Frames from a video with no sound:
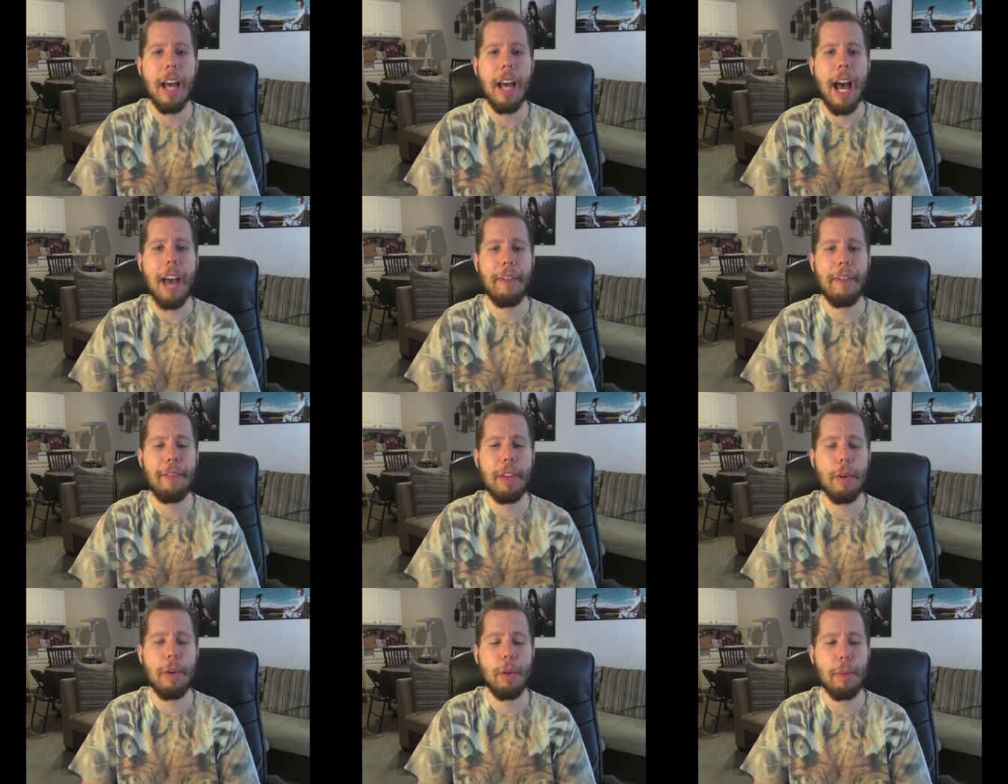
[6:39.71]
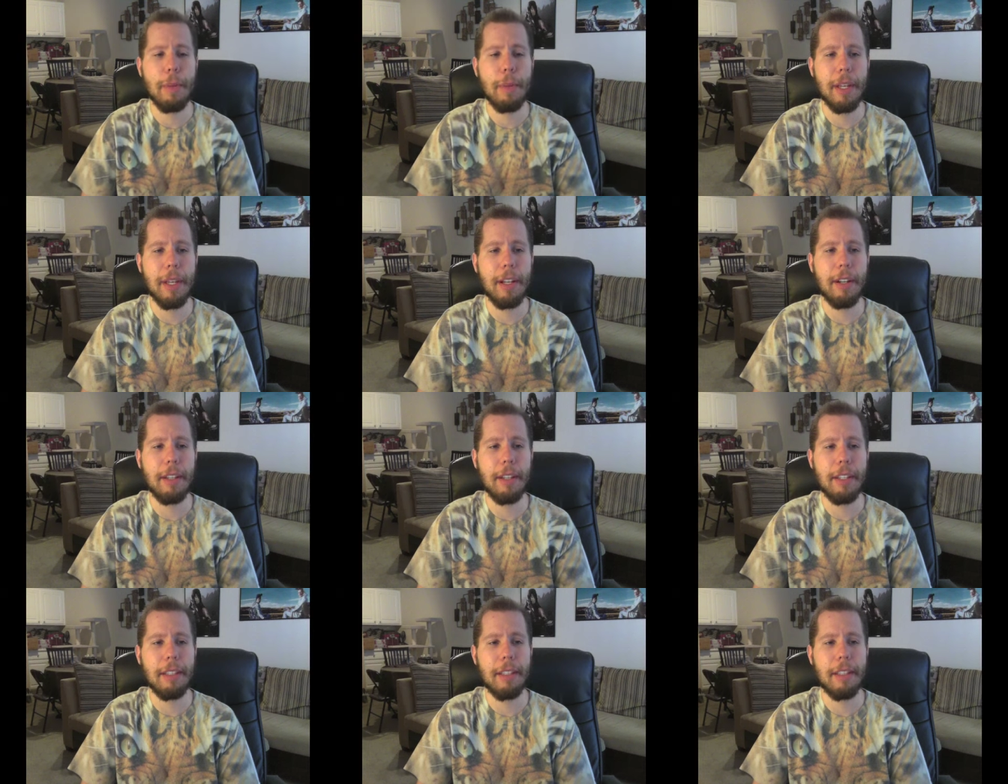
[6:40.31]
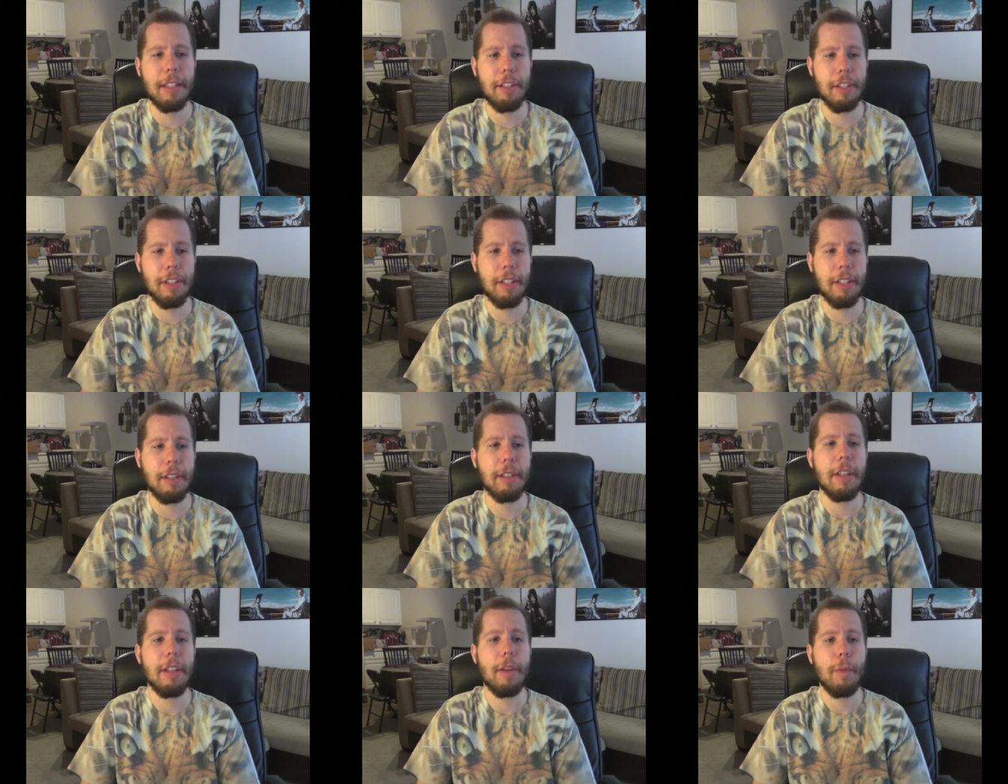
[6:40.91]
I feel it would be a good
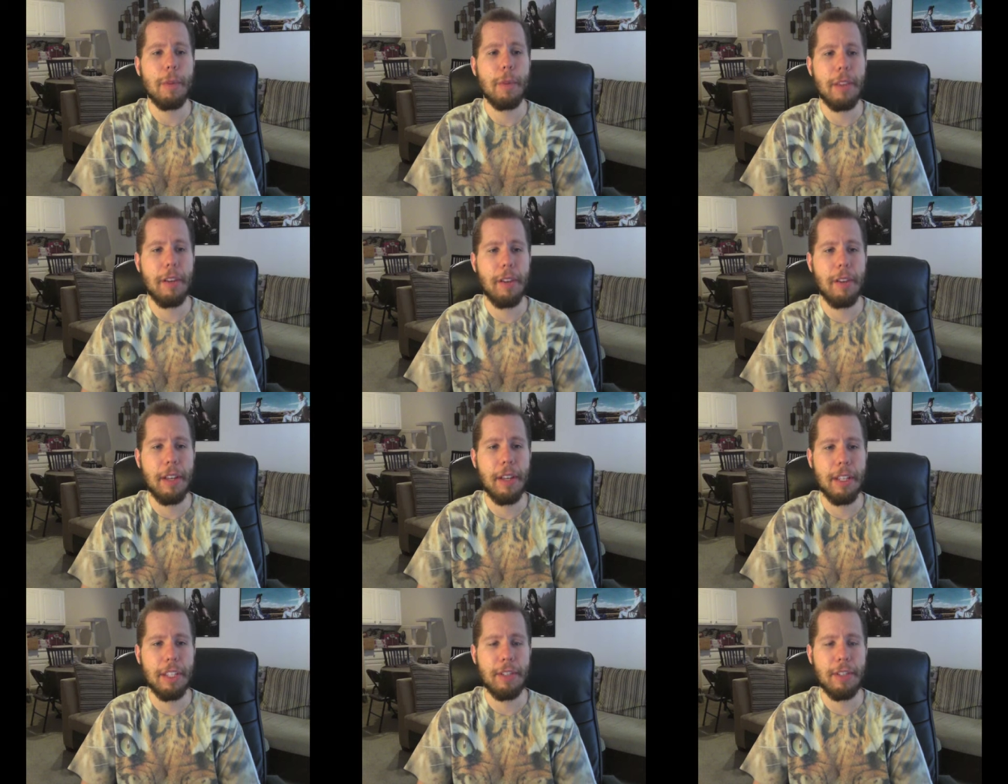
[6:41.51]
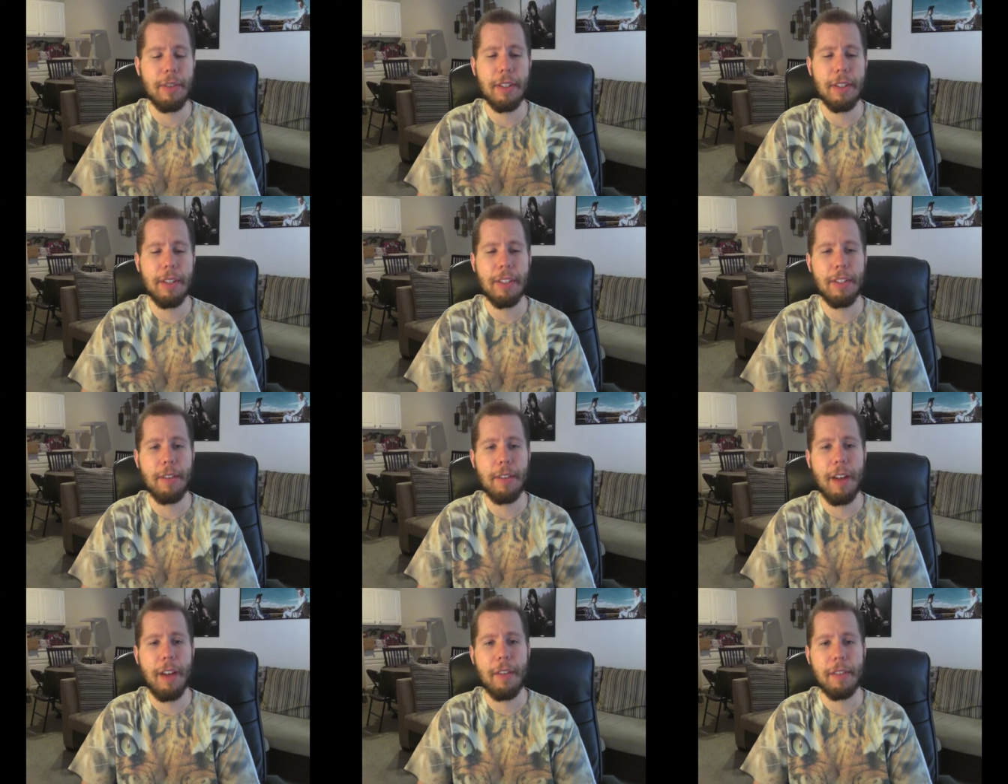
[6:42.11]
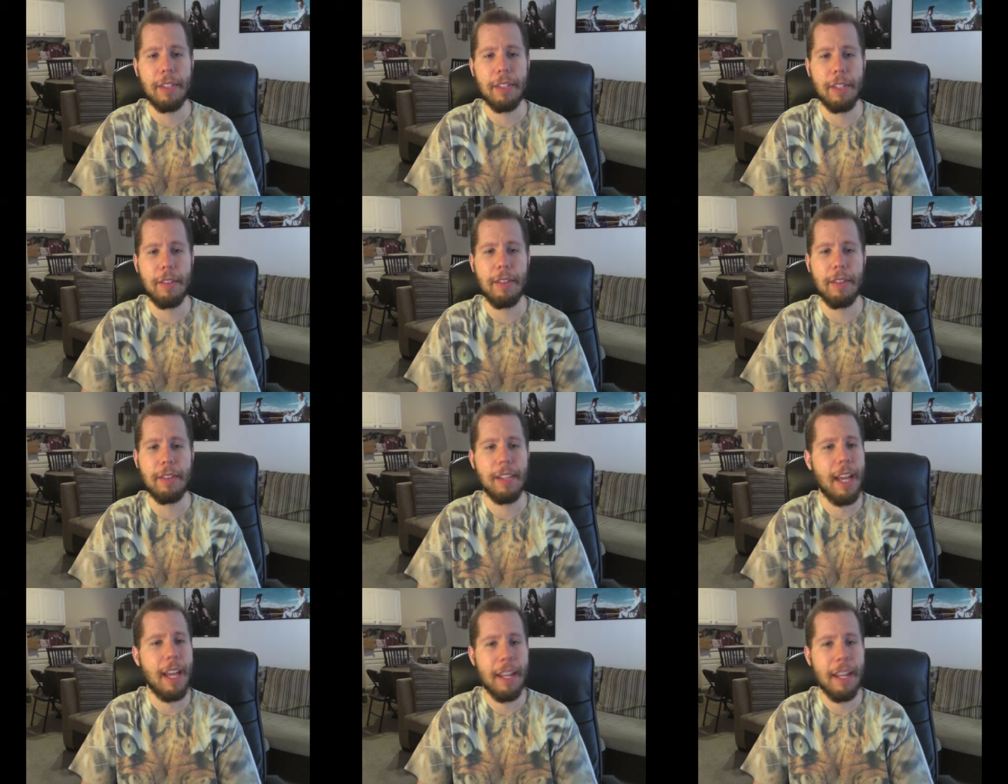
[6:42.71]
addition with their history at Survivor
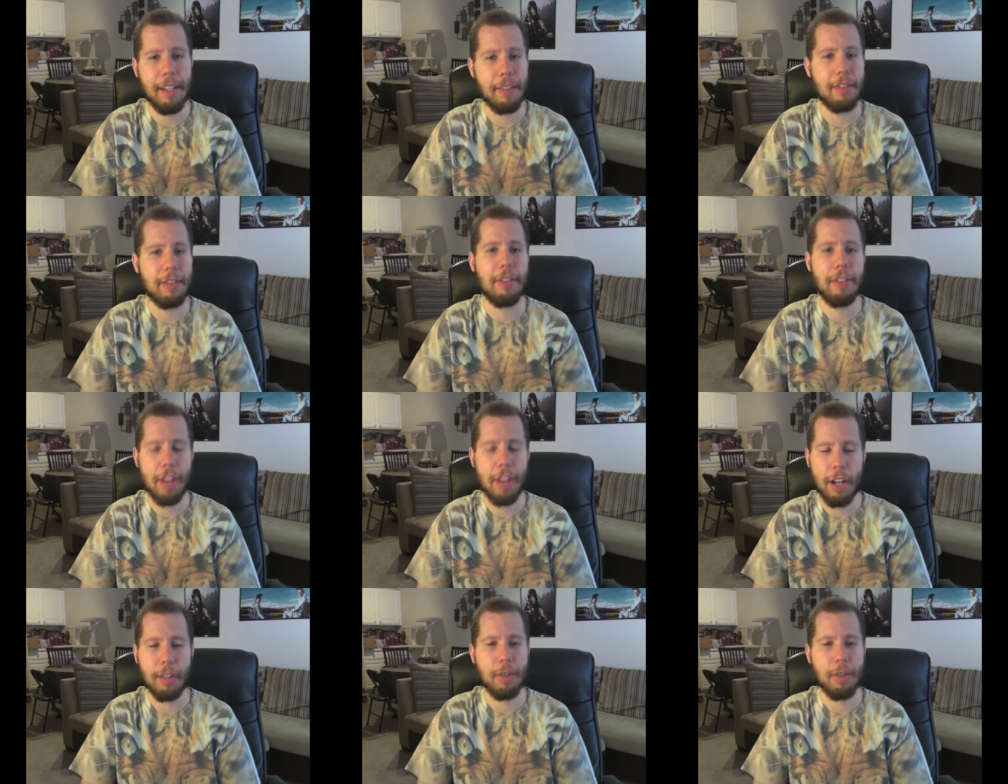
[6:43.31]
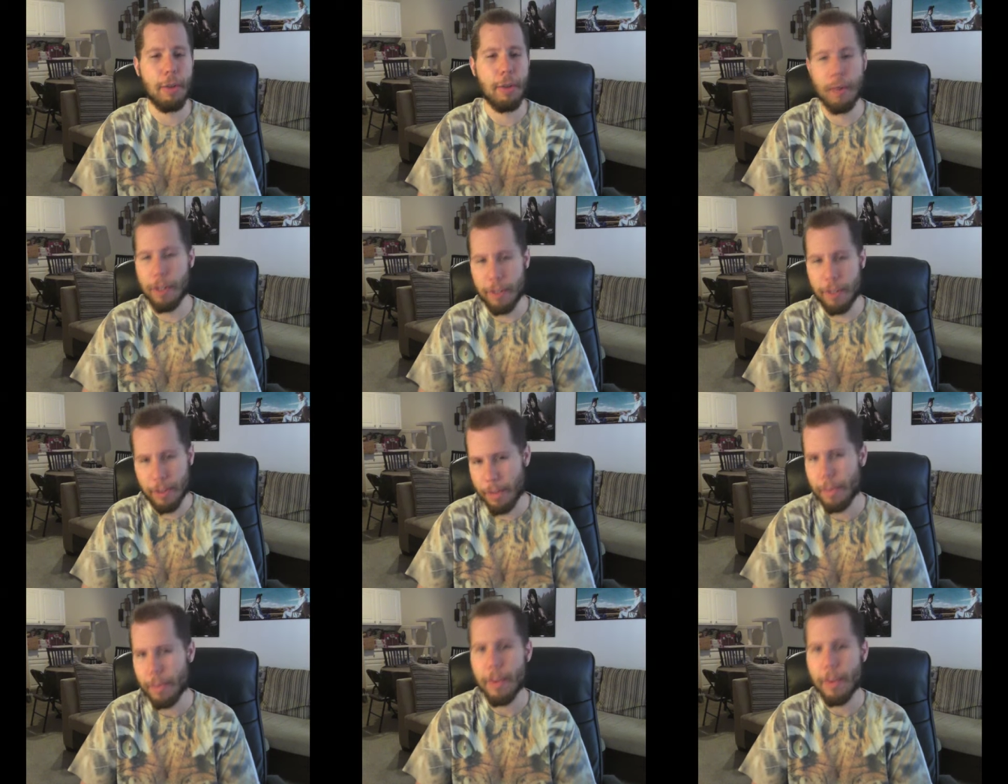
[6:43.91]
Series, and it's Chuck Norris.